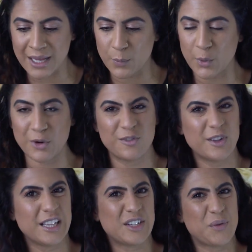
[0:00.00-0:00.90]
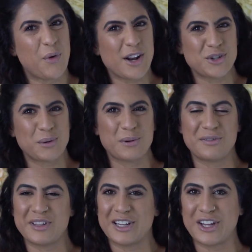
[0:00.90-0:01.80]
We're feeling a retro. We're
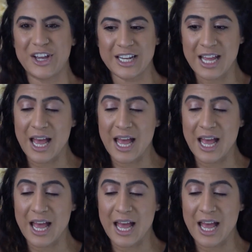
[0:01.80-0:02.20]
feeling good.